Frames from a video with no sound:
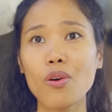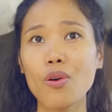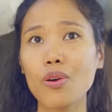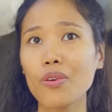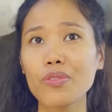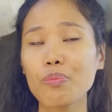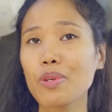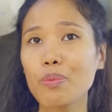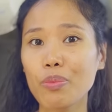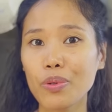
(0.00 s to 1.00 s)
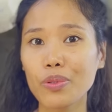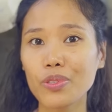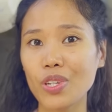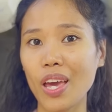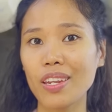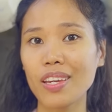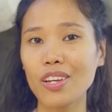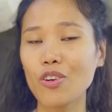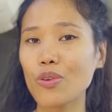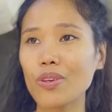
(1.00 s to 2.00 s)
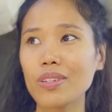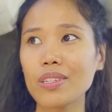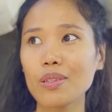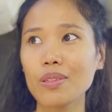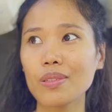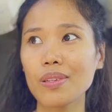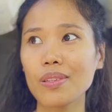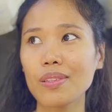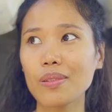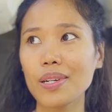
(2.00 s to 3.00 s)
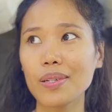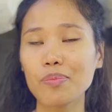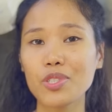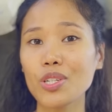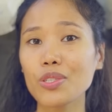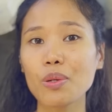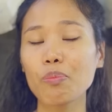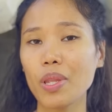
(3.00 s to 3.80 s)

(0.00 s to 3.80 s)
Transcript: or of the people chatting or the children